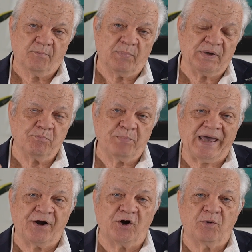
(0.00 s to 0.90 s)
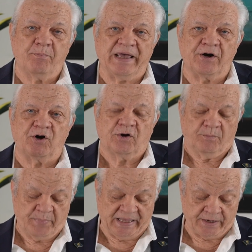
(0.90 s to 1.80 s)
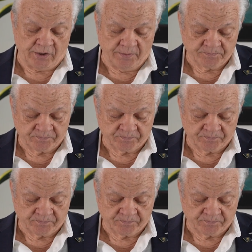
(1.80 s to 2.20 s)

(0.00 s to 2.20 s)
but better, better, better.